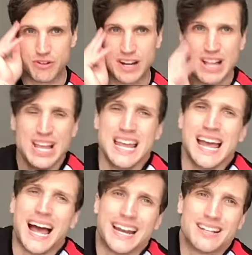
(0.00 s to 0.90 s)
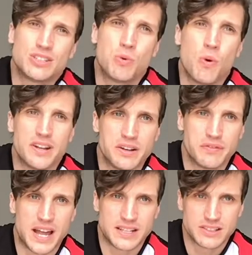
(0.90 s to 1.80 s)
right? And it is quite
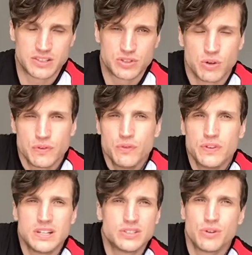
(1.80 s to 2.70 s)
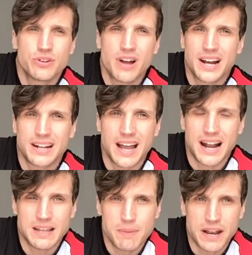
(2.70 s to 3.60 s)
advanced. So if you feel as though you're not getting
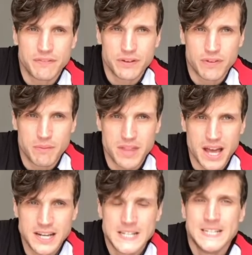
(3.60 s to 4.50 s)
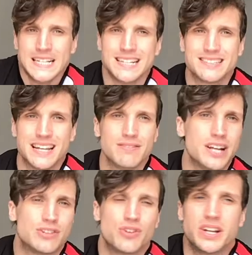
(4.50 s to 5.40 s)
any benefit from that, instead of
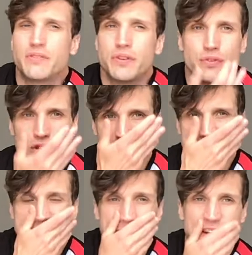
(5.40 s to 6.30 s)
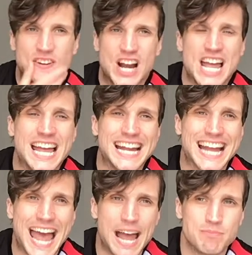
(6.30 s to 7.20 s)
like trying it for the 40 seconds or whatever,
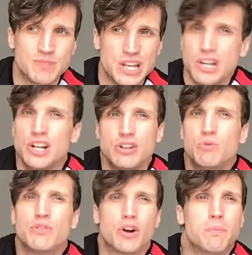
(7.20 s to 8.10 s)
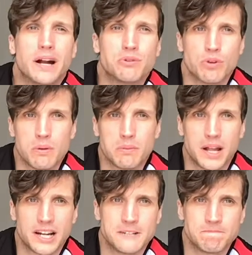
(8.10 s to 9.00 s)
revert back to an normal
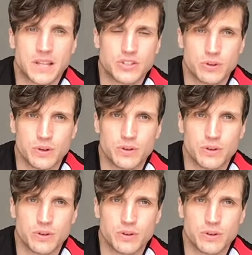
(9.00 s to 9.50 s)
plank. That's